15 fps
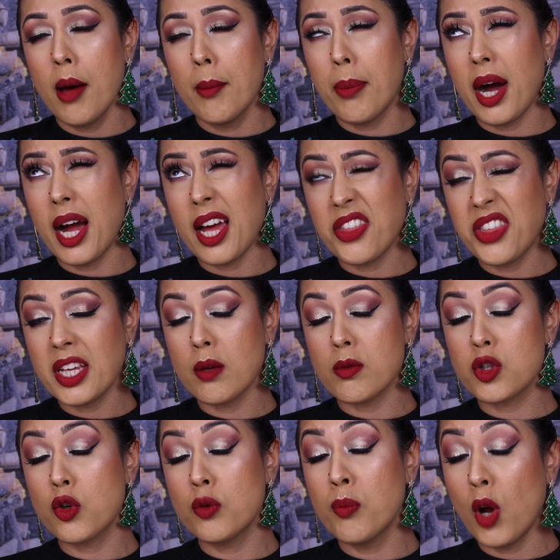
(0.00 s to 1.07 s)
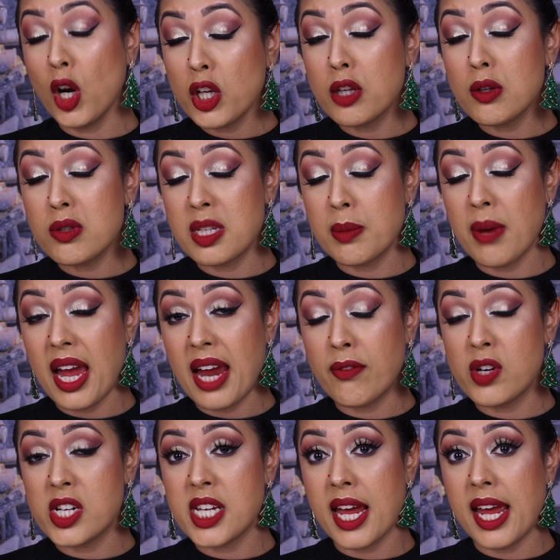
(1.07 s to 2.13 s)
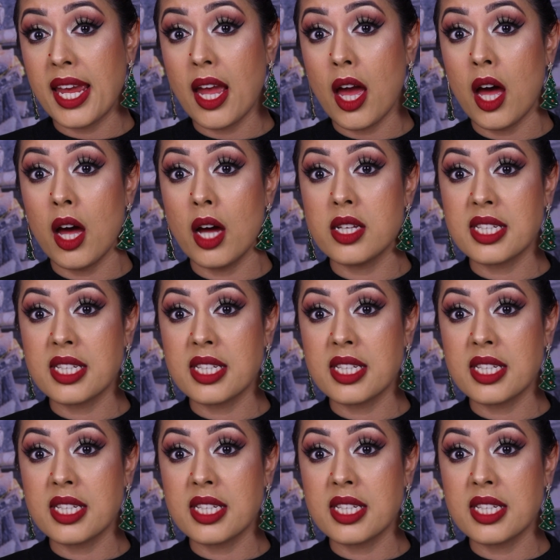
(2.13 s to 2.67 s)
by, I think it was Good Molecules in my everyday uh,